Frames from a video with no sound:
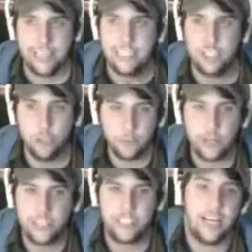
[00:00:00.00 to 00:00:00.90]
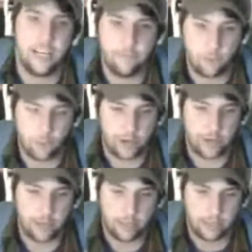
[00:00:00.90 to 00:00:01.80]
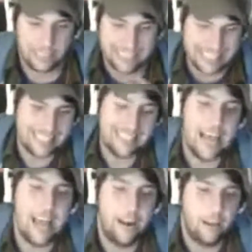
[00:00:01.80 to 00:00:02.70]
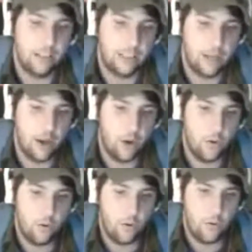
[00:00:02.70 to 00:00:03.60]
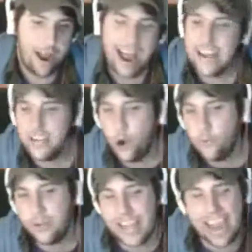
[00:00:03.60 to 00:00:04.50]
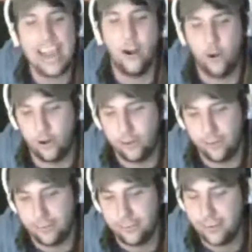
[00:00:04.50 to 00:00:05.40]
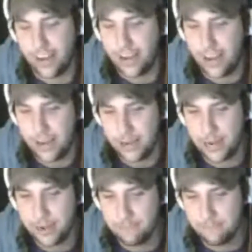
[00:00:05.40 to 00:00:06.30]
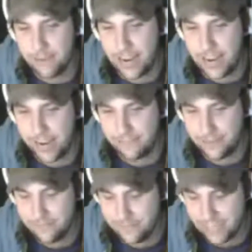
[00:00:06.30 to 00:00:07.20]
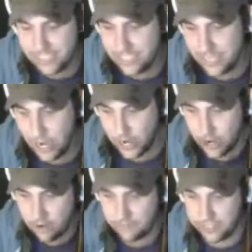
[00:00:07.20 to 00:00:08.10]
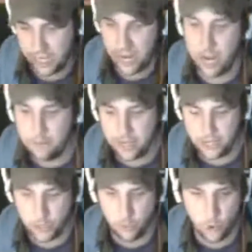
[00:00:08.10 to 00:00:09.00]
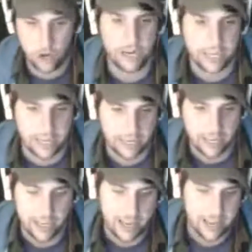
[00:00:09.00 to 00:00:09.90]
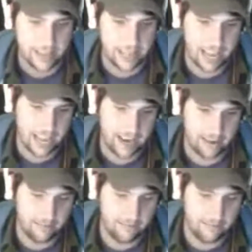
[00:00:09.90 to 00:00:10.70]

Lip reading: super excited for it since then. So I don't care. I've invested enough time into wanting it that